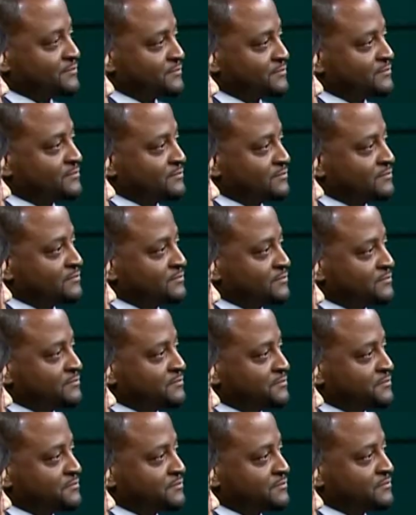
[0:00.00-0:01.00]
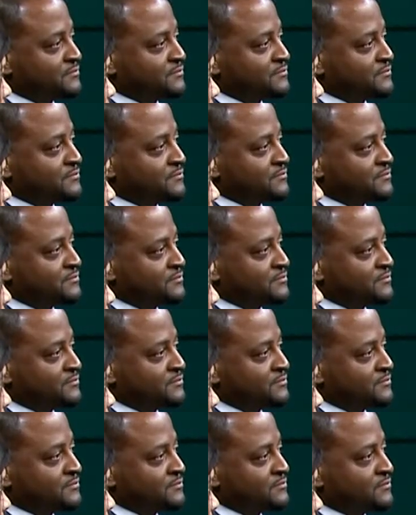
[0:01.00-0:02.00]

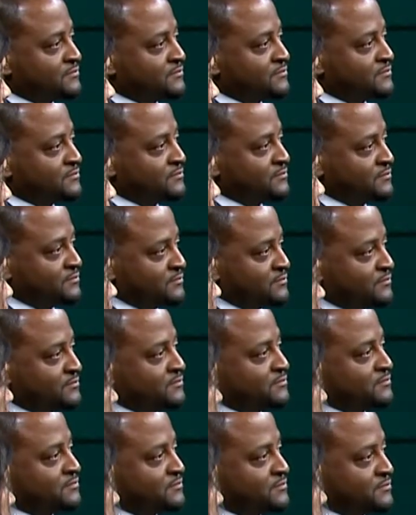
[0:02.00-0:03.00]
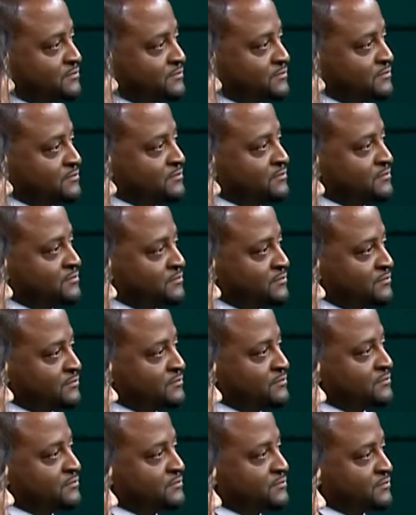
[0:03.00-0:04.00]

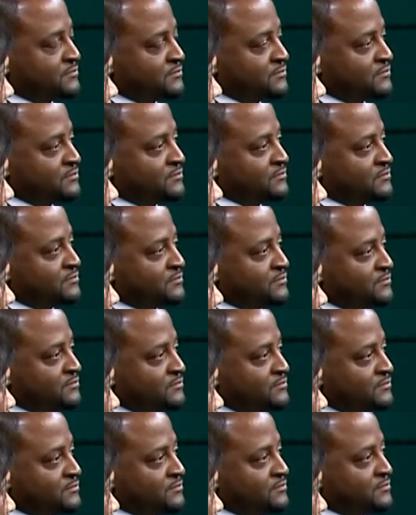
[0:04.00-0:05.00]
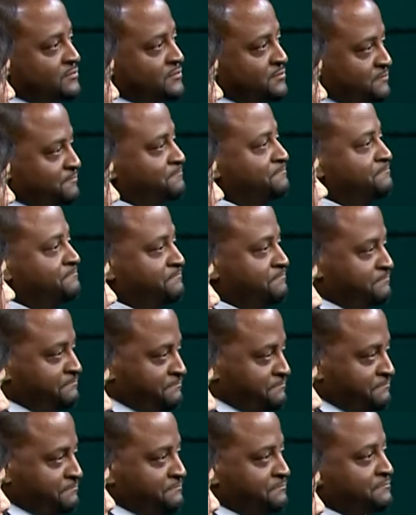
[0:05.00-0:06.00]

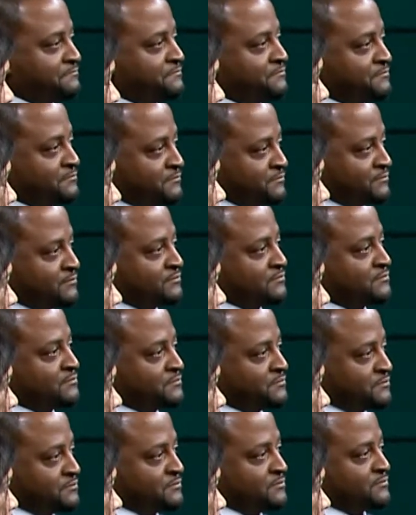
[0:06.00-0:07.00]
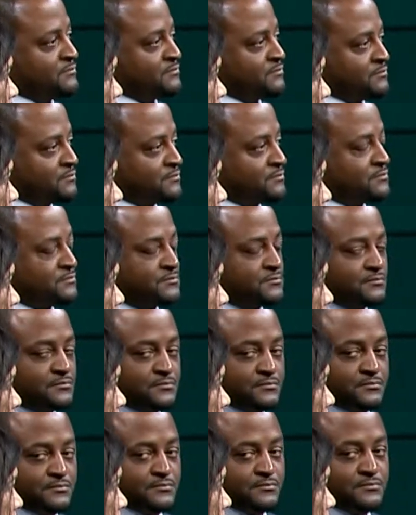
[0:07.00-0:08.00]
[no speech]